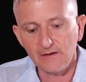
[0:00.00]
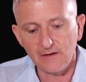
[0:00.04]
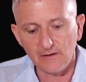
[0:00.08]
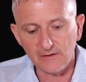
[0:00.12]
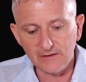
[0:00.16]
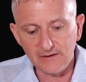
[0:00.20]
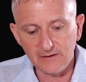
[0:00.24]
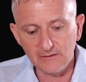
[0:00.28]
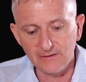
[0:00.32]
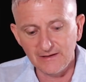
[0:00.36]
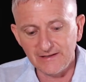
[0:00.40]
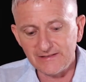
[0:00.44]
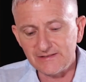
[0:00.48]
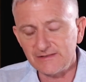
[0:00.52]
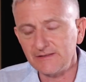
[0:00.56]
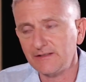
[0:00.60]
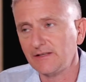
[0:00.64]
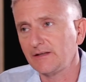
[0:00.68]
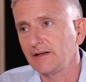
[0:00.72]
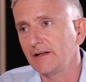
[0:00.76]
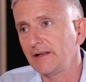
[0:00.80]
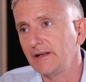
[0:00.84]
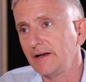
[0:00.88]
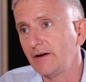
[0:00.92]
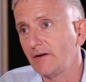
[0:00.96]
You know, you listen
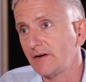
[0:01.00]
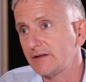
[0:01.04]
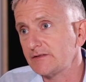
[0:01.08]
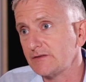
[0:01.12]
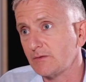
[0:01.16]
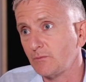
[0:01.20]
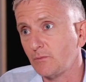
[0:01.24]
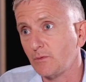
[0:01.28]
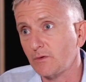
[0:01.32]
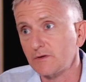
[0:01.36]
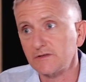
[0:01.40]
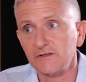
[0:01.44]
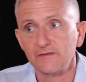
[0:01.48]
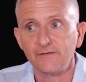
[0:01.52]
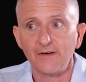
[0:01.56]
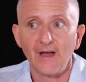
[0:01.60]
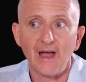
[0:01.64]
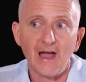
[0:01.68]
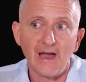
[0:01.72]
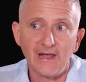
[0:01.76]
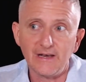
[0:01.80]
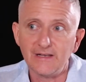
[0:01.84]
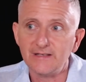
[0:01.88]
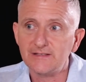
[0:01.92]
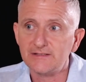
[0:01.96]
to the lyrics or words of
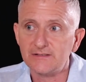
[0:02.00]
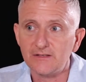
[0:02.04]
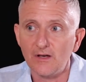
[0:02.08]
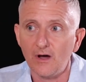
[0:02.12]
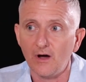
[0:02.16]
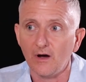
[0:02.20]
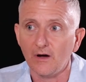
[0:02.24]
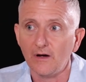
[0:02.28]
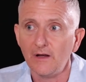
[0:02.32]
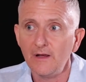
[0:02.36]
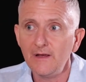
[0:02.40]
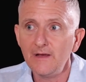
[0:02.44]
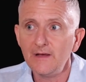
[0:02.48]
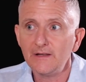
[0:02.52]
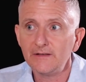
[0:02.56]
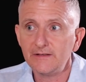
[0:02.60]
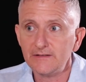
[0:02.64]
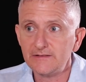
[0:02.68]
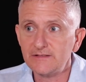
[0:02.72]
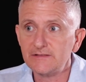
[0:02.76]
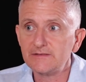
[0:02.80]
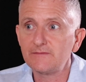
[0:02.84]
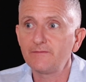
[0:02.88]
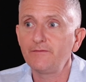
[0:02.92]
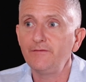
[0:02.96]
any song,
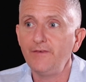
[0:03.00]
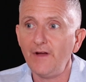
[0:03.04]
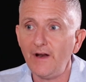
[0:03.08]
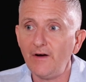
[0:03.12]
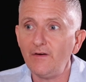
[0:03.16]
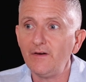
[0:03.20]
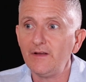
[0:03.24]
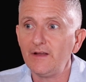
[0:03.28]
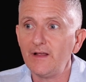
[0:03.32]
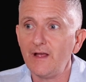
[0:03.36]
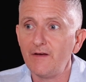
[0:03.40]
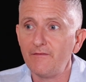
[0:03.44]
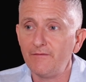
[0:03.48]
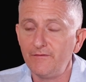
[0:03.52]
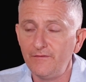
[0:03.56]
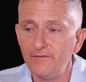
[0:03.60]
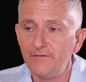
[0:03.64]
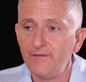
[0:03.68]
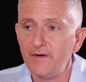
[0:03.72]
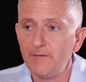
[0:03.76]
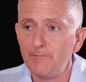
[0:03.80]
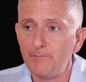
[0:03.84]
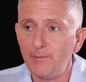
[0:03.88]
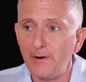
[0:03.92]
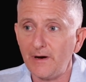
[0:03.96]
this is very
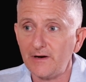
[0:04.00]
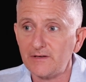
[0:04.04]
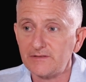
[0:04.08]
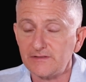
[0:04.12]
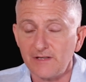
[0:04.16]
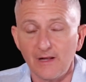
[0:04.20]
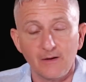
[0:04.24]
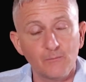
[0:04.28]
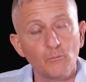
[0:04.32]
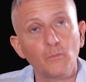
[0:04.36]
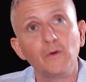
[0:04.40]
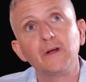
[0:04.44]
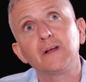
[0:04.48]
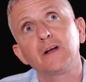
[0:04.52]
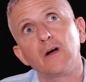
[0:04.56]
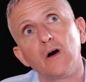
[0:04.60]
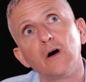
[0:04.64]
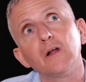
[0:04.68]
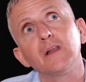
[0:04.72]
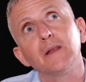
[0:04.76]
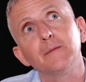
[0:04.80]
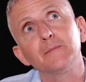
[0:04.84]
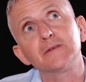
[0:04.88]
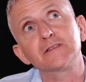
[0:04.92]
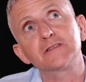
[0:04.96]
a person, and we
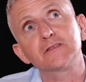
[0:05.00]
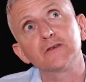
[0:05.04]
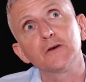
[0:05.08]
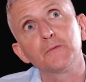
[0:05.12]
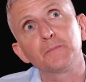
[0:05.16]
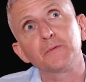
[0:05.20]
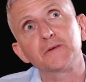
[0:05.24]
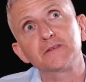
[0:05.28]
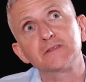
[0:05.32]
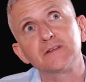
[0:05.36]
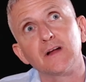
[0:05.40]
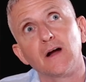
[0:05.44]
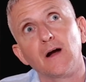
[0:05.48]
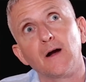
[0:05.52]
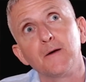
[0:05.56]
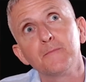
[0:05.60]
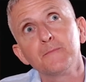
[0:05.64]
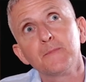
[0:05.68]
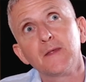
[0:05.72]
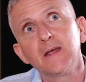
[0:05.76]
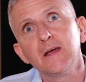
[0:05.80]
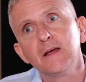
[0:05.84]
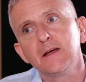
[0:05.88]
call them a superstar.